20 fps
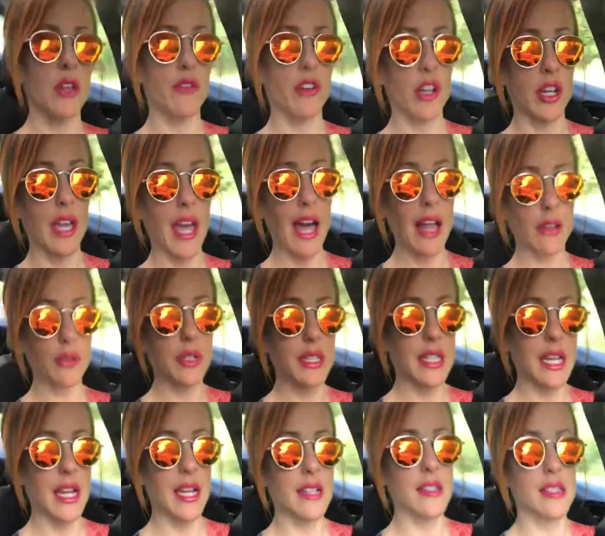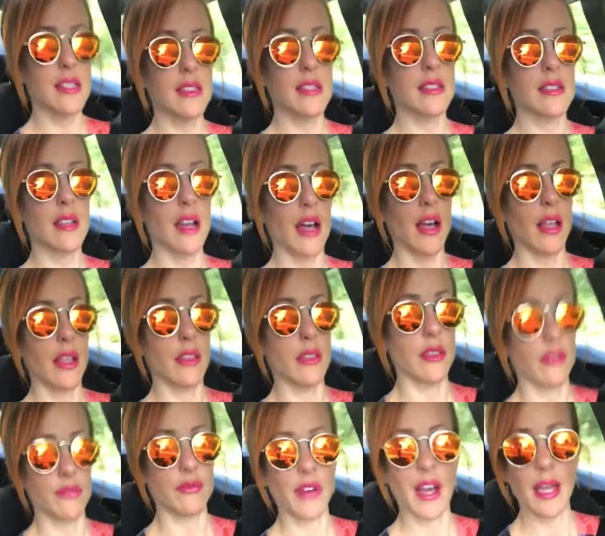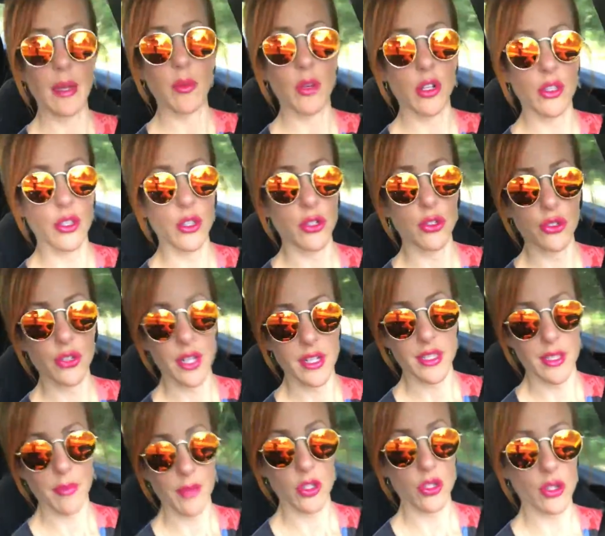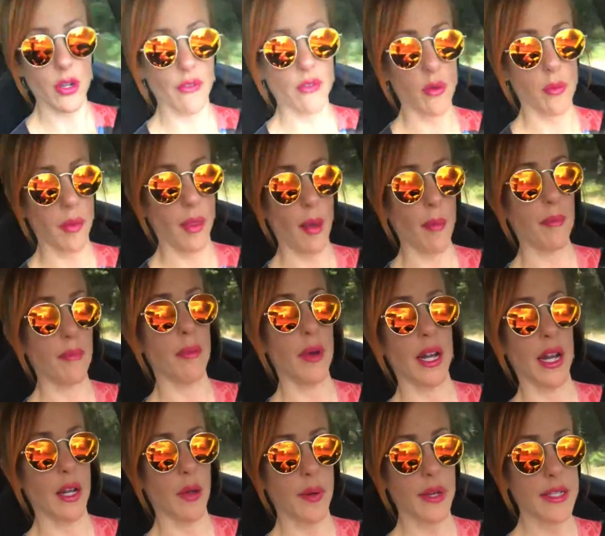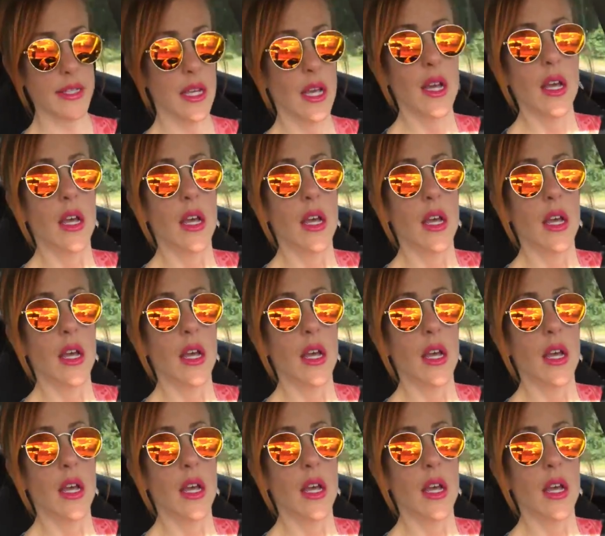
They're very calorie dense. The fiber, the nutrients have been stripped from them. But anyways.